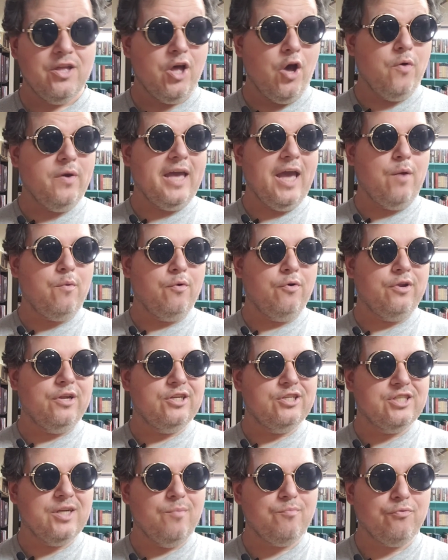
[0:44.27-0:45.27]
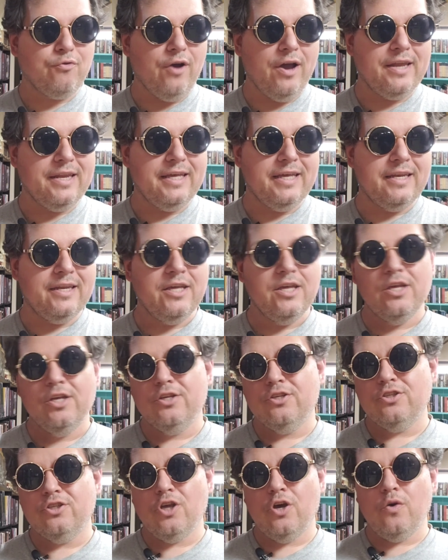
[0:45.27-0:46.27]
Okay, we're going to jump right in.
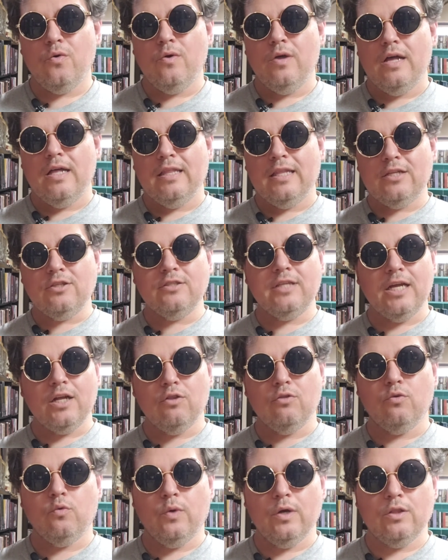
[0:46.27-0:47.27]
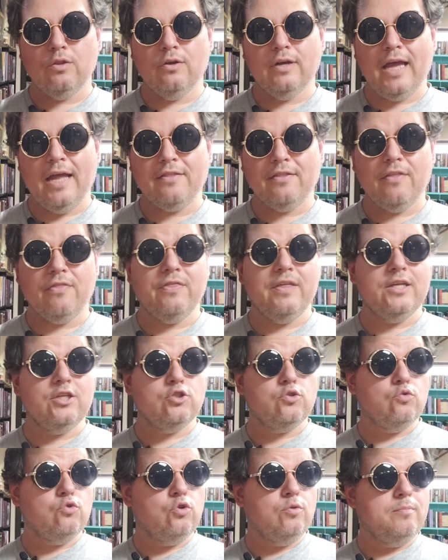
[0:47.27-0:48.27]
So let's take a quick look at the
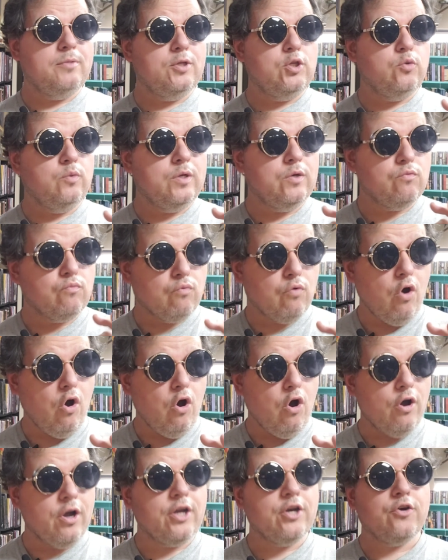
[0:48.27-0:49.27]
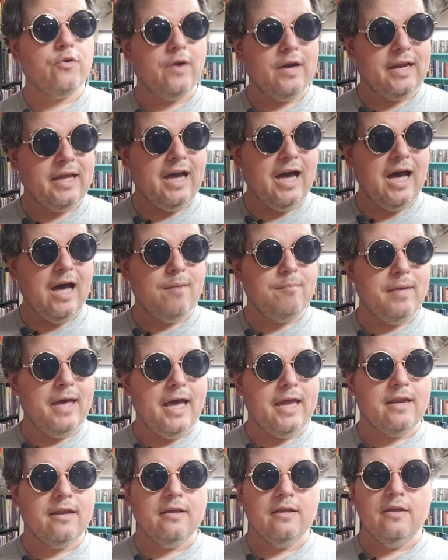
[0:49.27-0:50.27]
things you could be doing wrong during
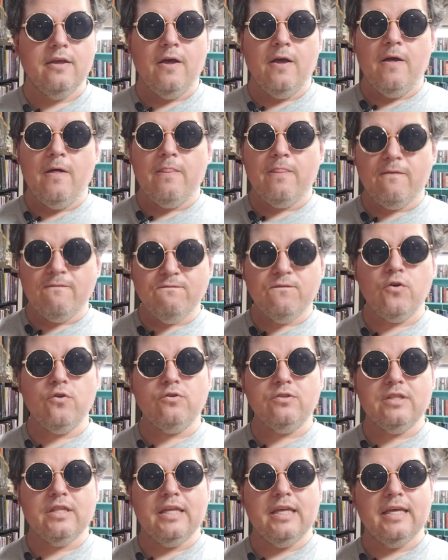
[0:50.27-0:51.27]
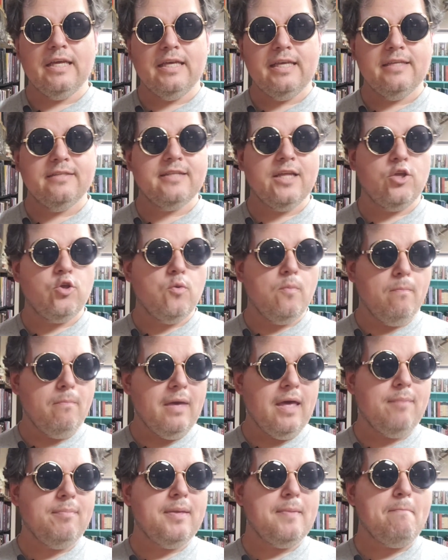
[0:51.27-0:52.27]
combat. The first thing is that you
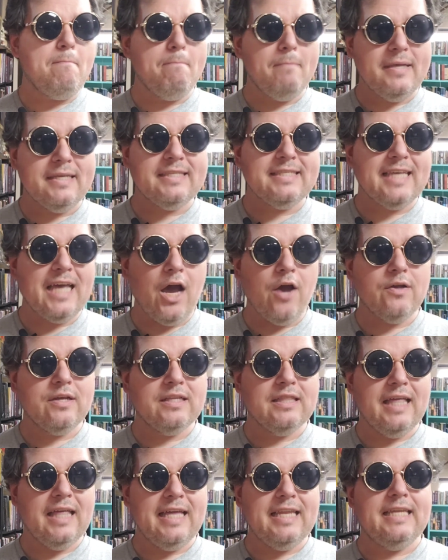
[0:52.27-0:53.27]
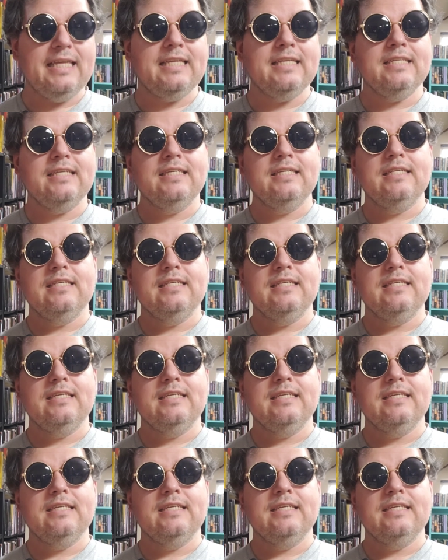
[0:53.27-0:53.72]
may be miscalculating